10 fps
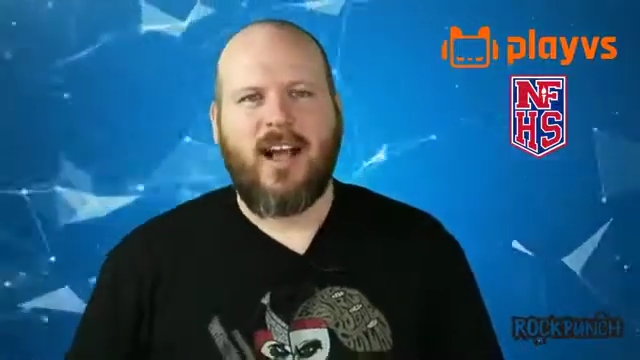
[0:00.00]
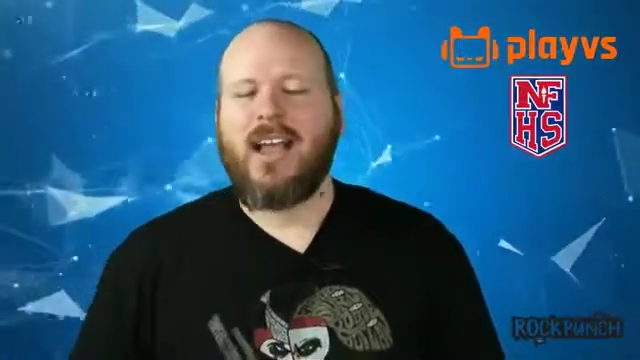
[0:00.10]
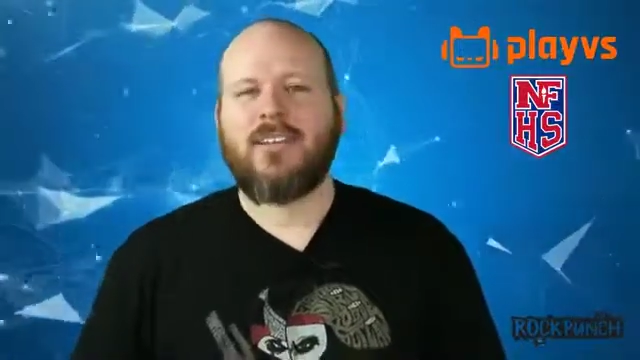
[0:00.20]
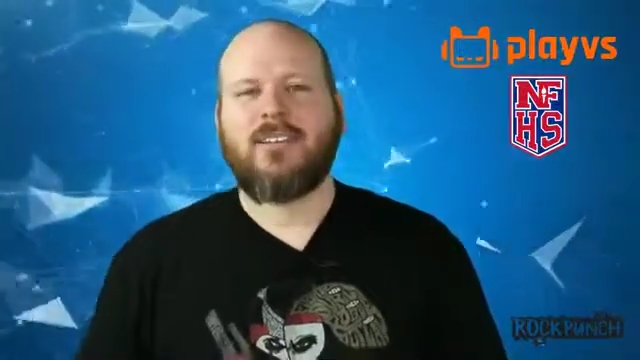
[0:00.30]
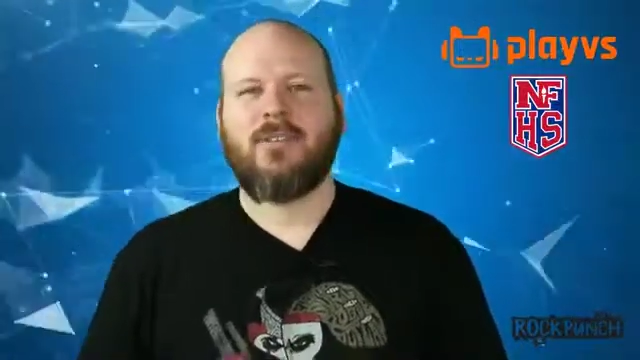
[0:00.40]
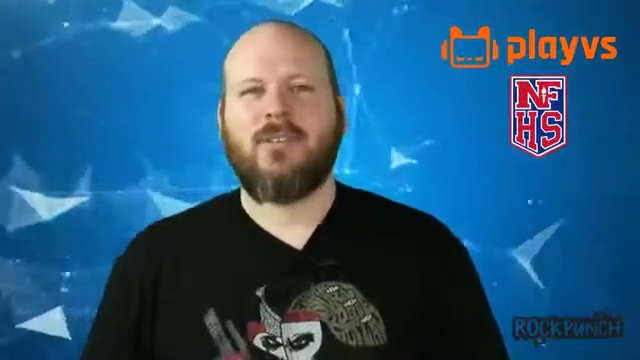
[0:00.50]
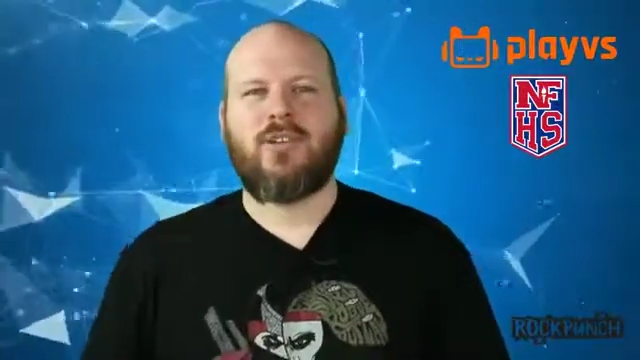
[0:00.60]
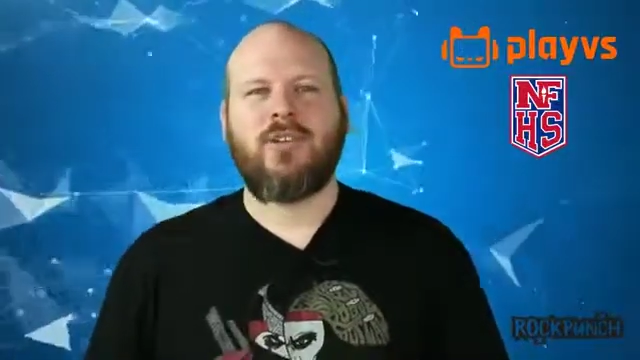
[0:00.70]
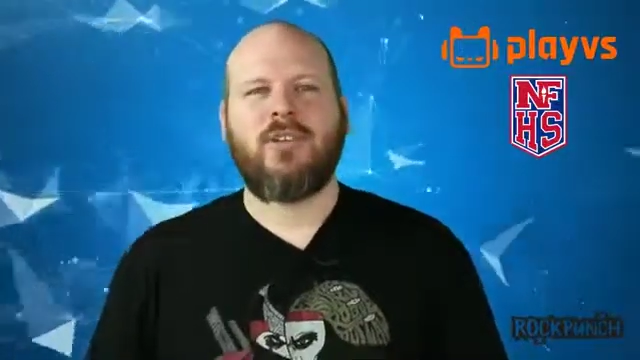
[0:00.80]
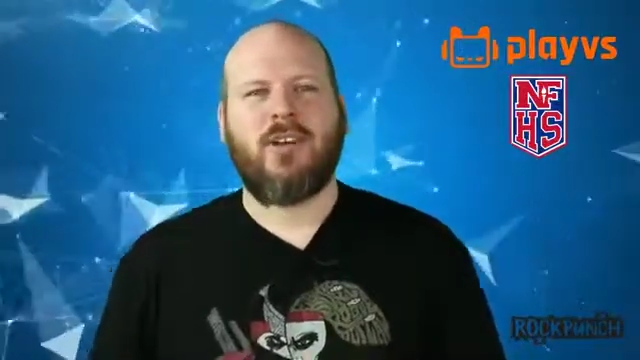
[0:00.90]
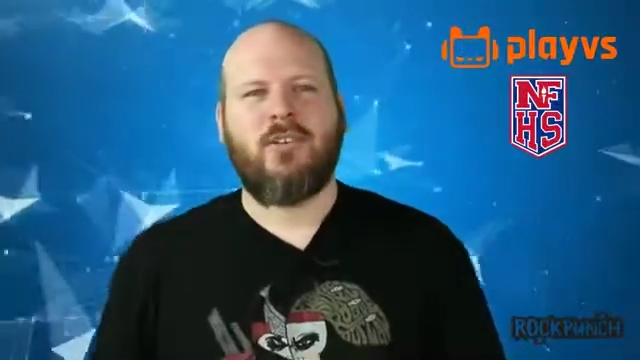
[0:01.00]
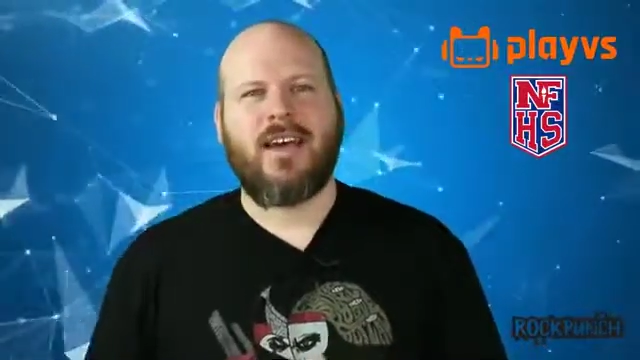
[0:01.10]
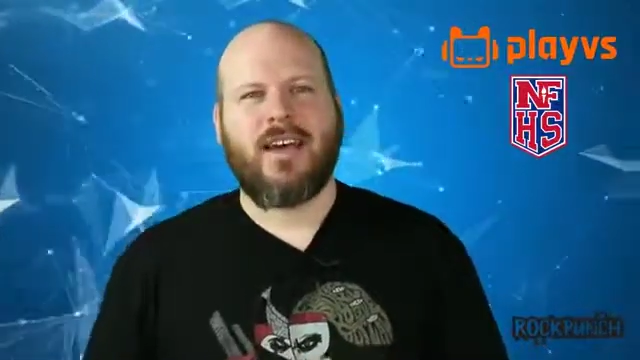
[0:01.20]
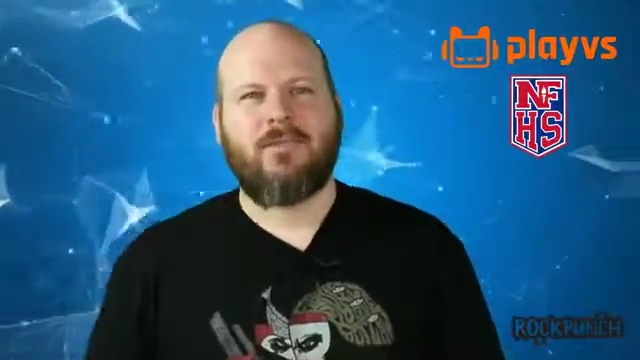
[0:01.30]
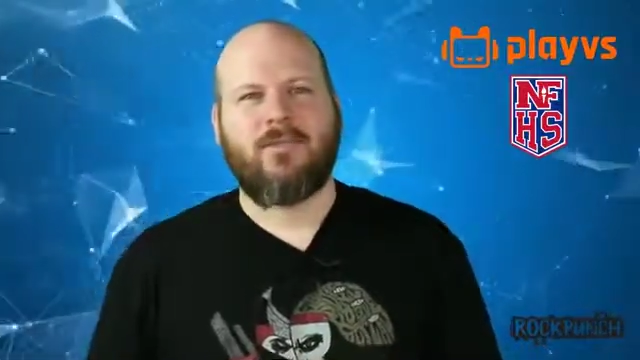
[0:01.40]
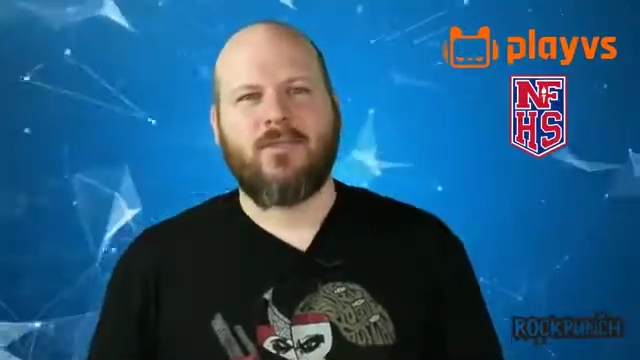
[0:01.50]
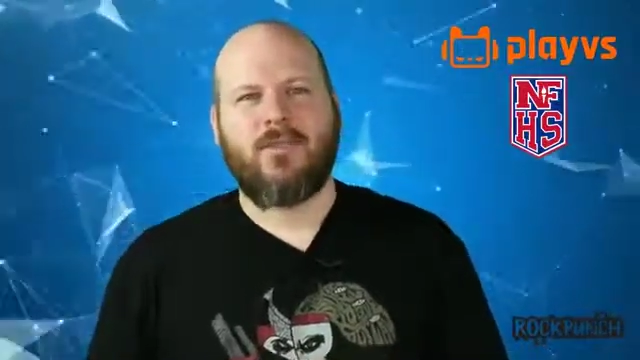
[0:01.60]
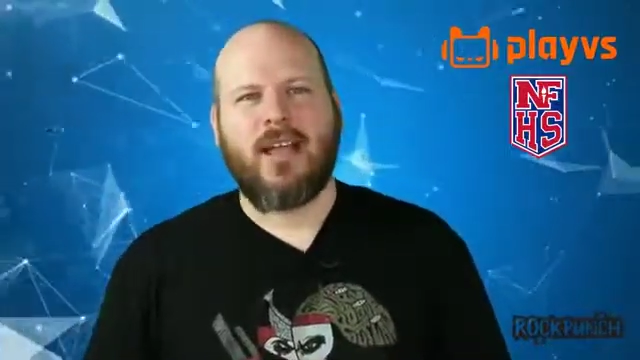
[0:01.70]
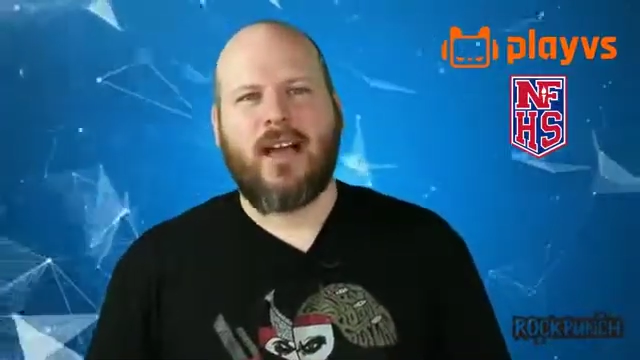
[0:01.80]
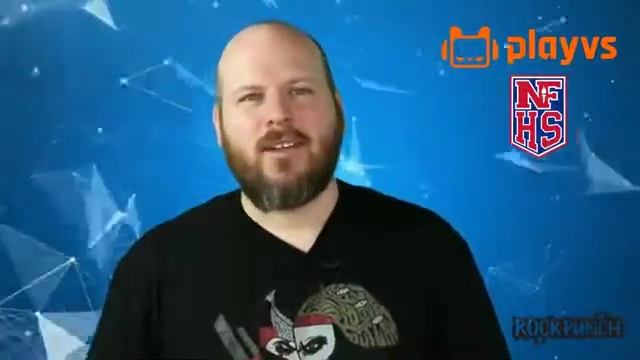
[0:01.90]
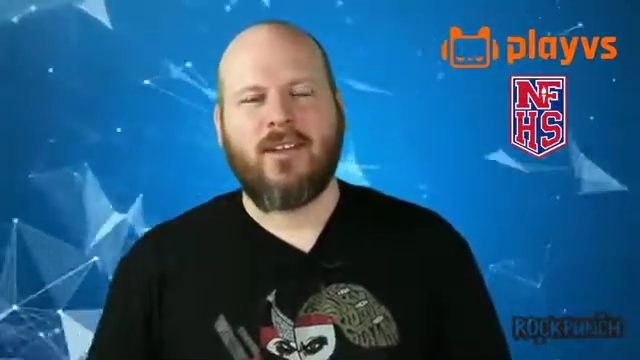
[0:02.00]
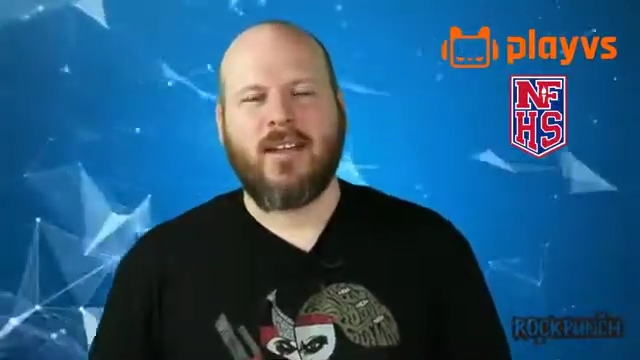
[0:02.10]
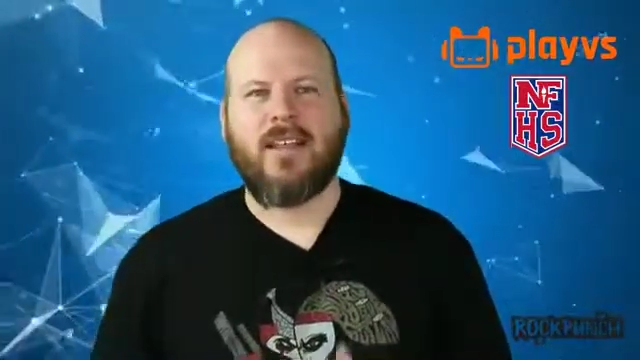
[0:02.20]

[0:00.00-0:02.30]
I assume that you can go ahead and rule out